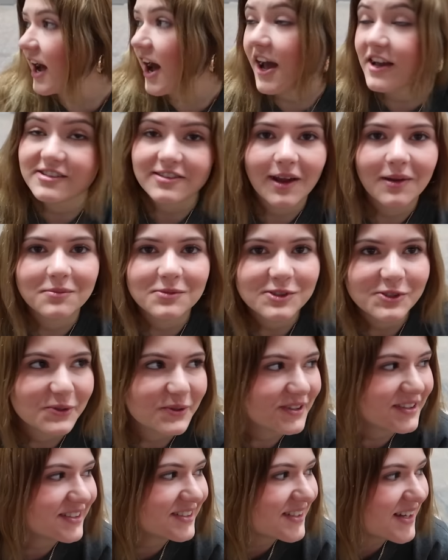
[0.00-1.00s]
Guys, I'm
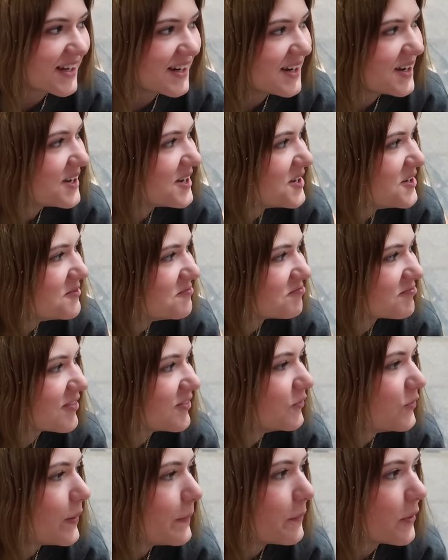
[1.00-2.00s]
so excited.
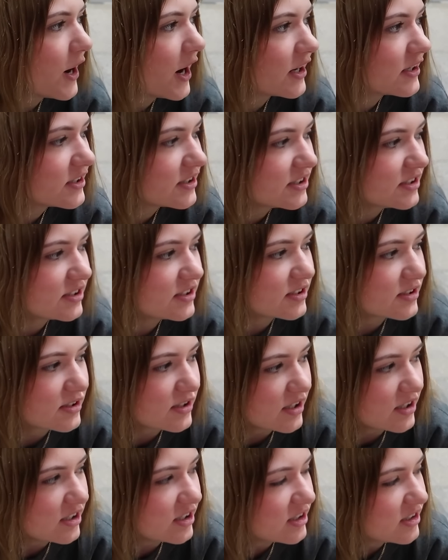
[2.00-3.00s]
We
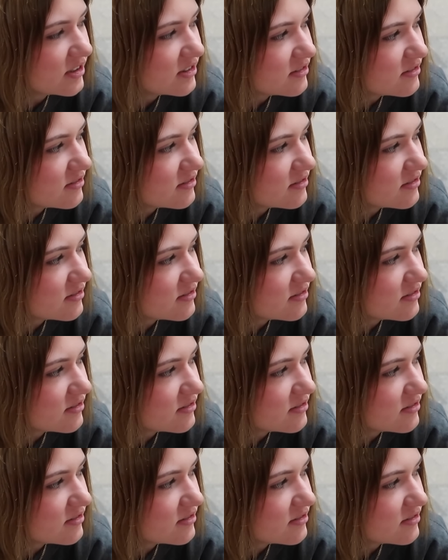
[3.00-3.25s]
practiced it.